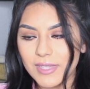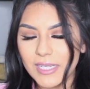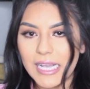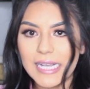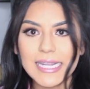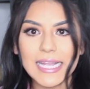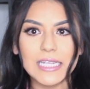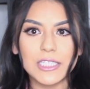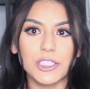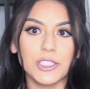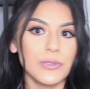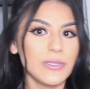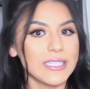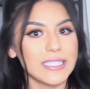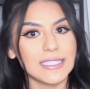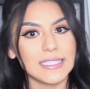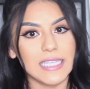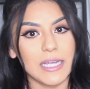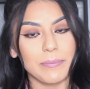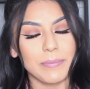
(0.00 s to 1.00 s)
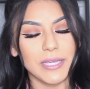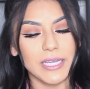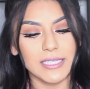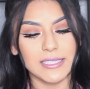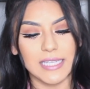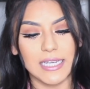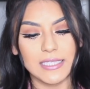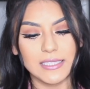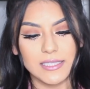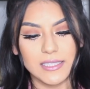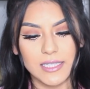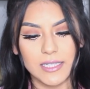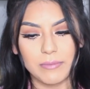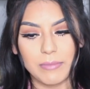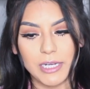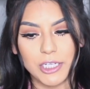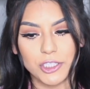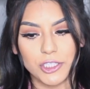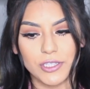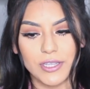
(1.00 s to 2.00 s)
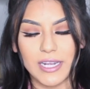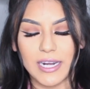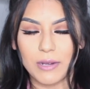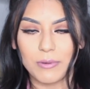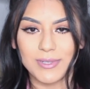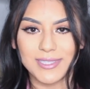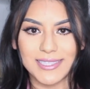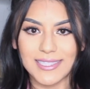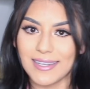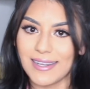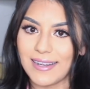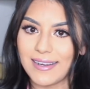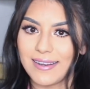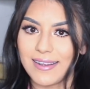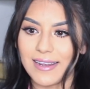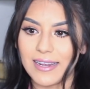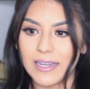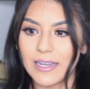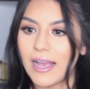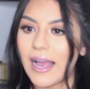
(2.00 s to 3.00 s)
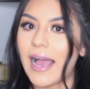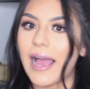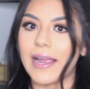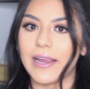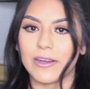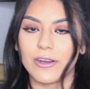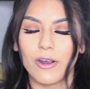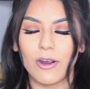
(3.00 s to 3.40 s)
Again, to an extent, because I did make sure that I wasn't eating high